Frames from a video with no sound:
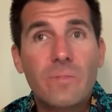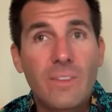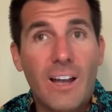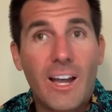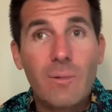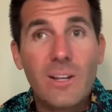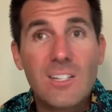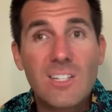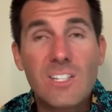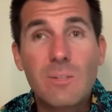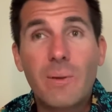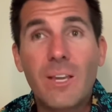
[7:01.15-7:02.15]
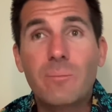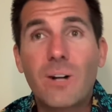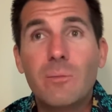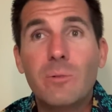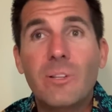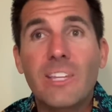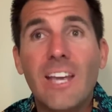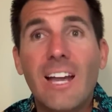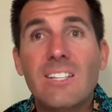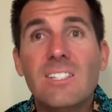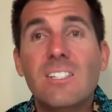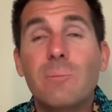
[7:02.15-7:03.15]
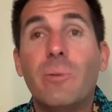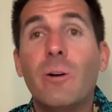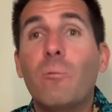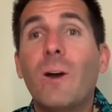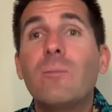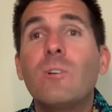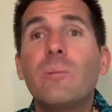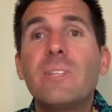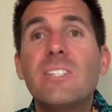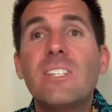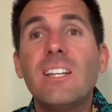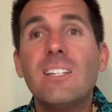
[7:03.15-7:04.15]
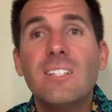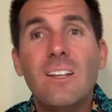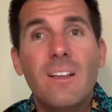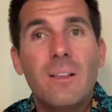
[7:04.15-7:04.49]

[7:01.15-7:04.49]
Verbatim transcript: I would anticipate probably yes. But when will we see it?